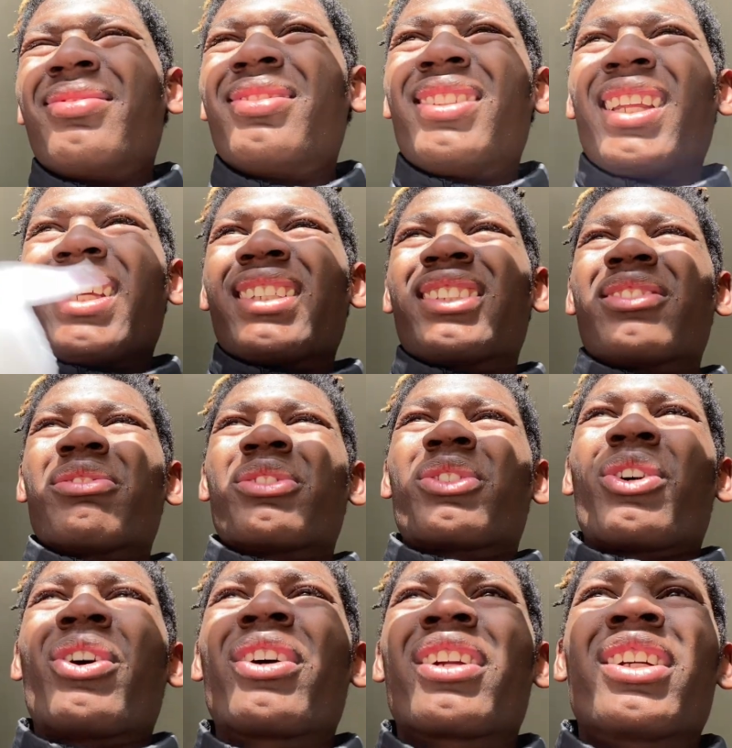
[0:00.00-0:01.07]
that's
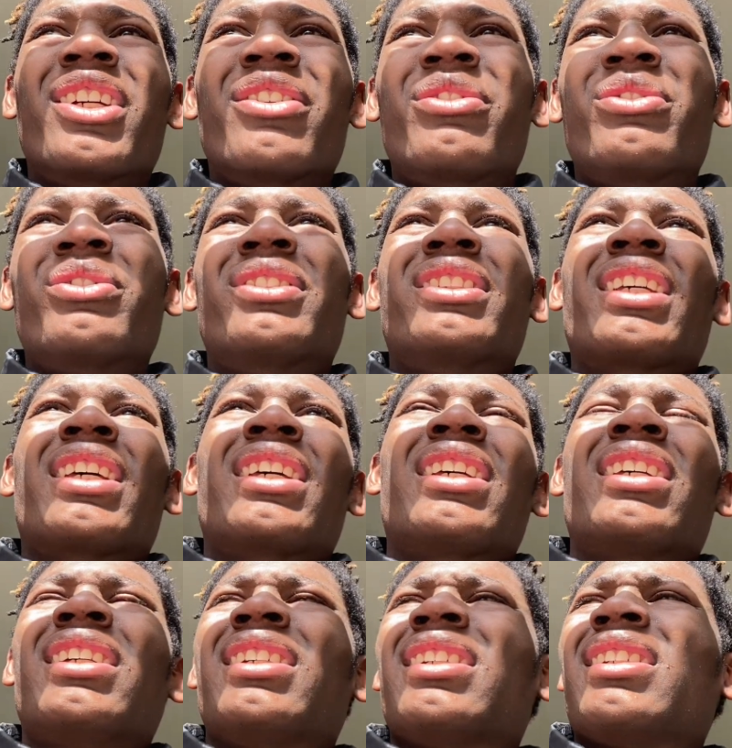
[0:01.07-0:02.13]
retarded if you
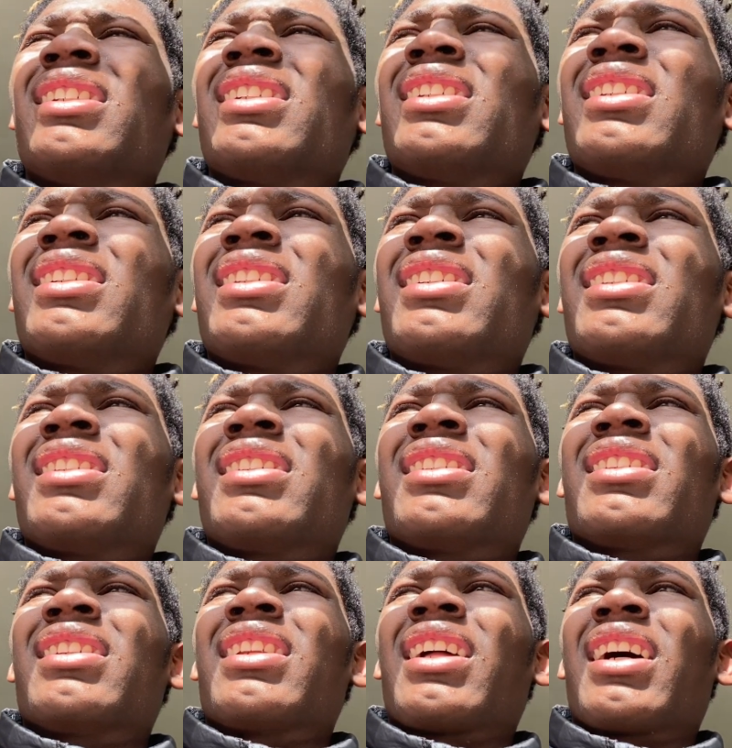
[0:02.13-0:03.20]
say
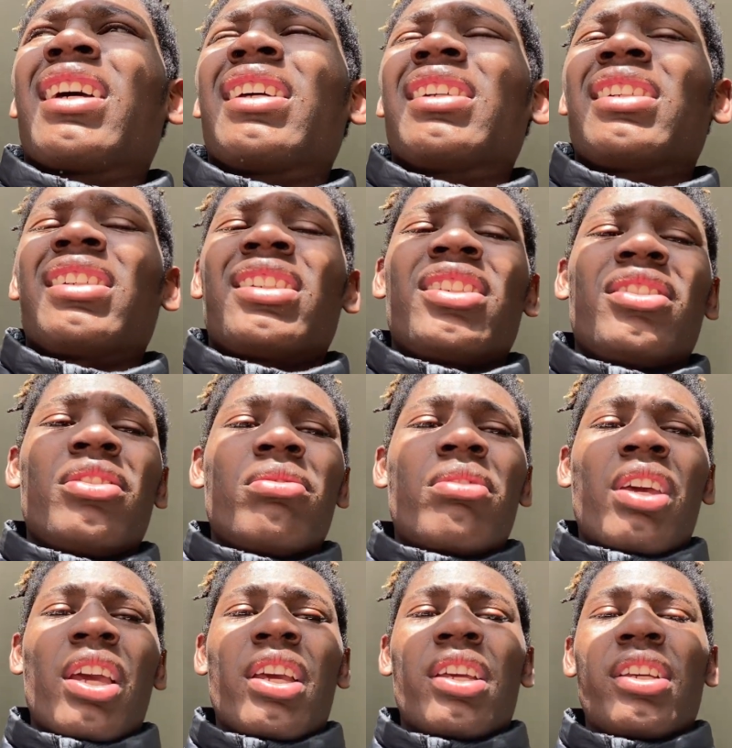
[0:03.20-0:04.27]
like you
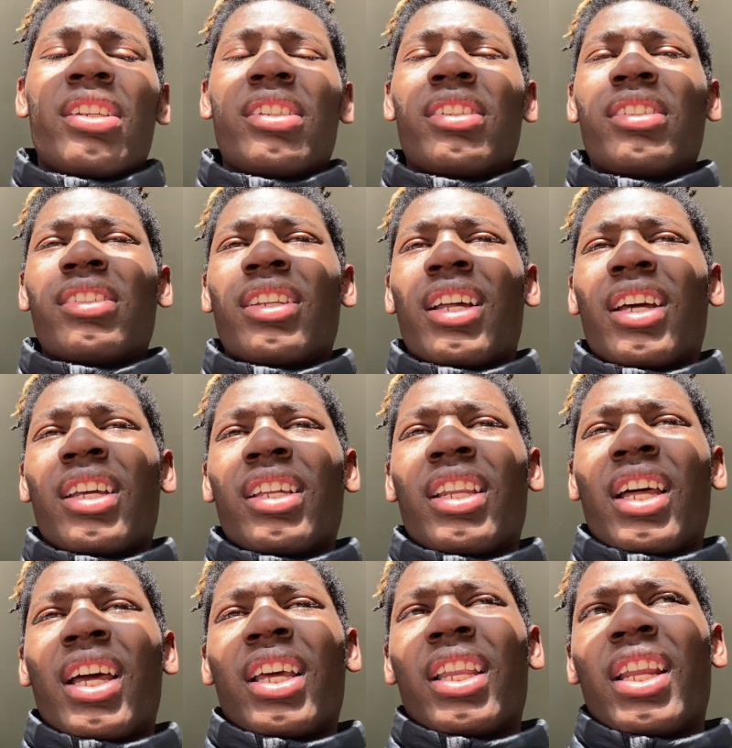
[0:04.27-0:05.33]
can't like
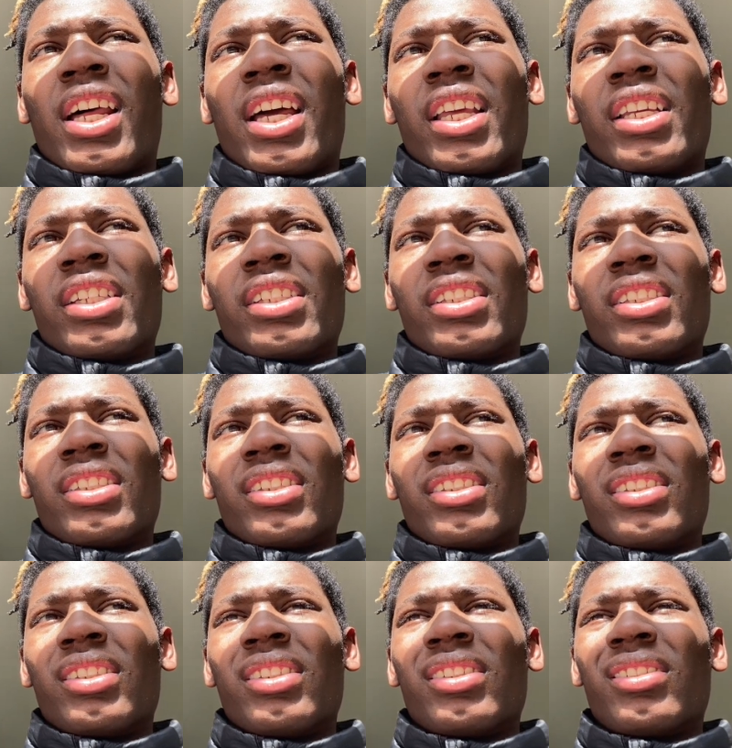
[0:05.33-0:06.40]
like like
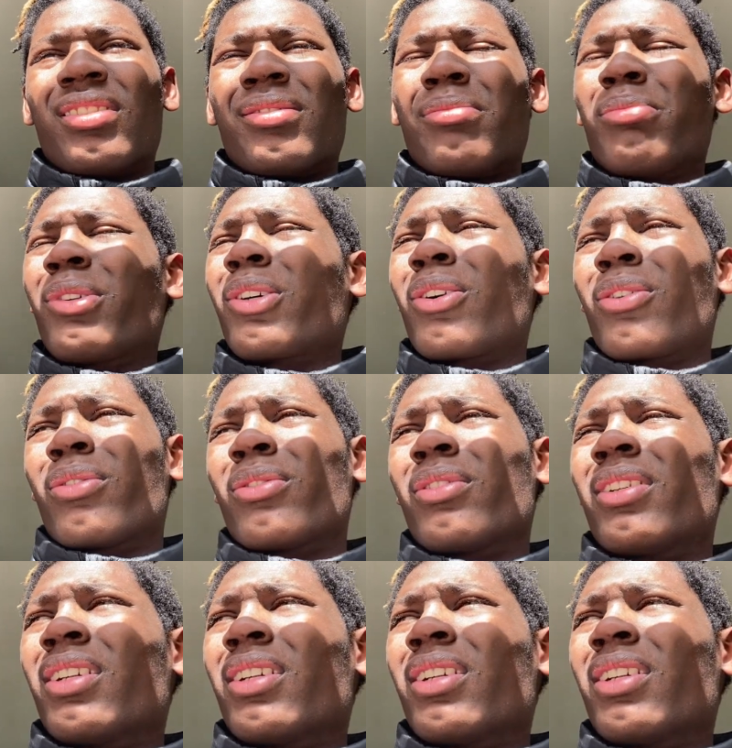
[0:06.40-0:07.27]
bro